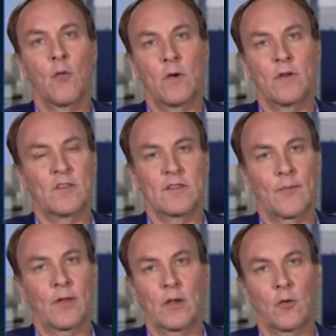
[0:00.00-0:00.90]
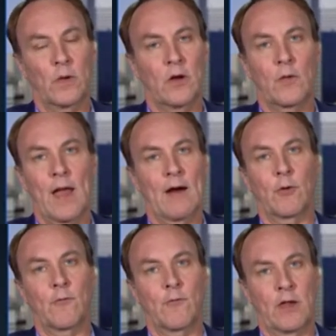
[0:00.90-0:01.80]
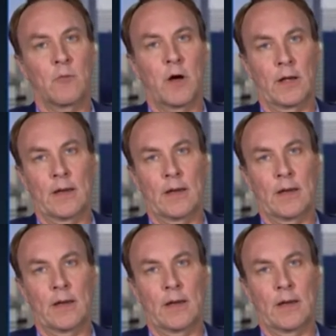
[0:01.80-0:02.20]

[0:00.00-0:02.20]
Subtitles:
which is something that we don't have with fiat money.